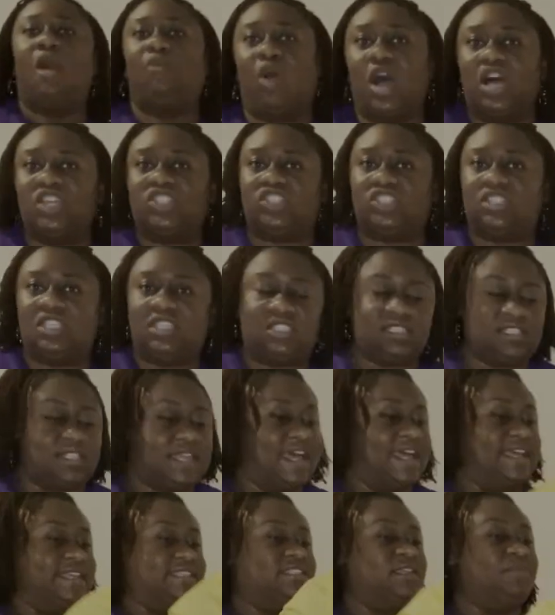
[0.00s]
I watched this,
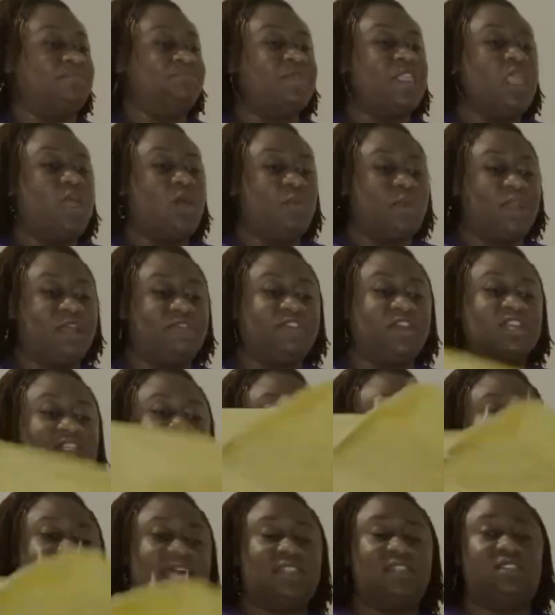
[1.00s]
guys. When I
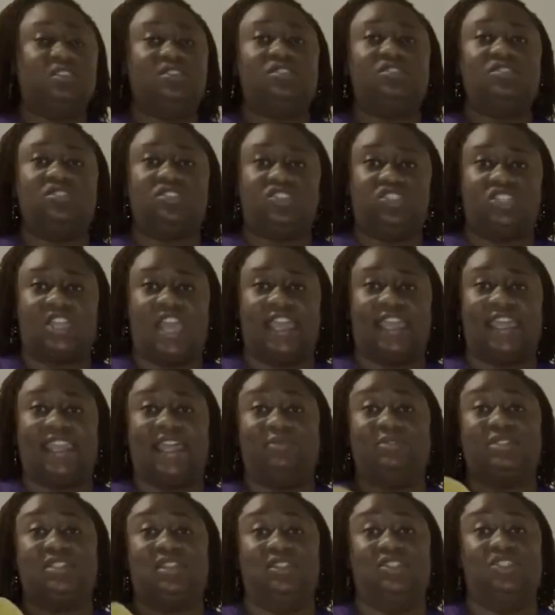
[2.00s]
first decided to do this jacket,
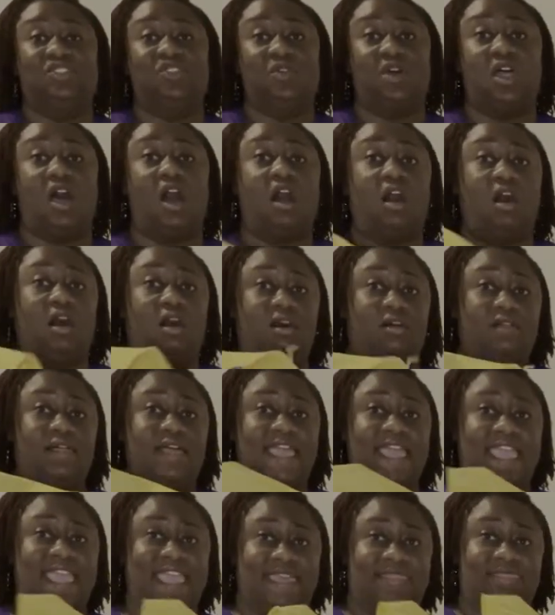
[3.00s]
I was going to do it
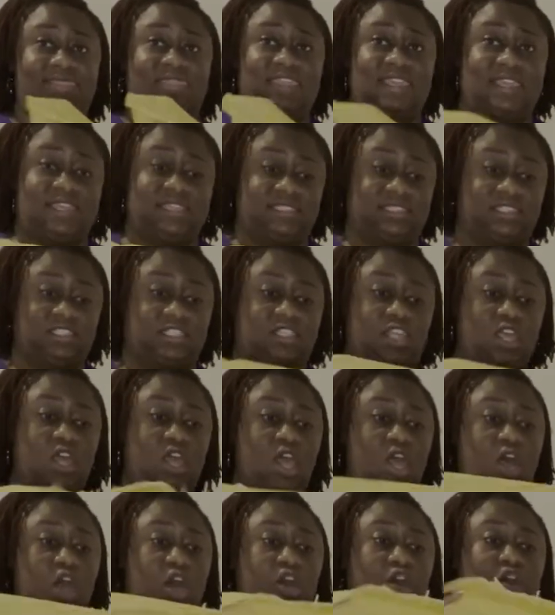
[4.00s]
all in this
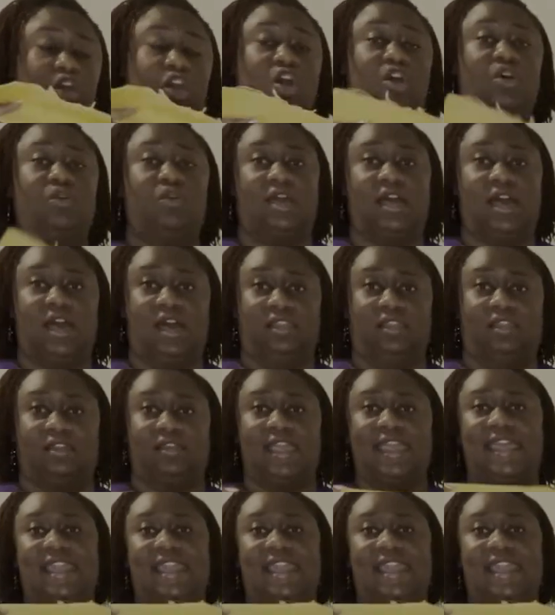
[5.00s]
gold color.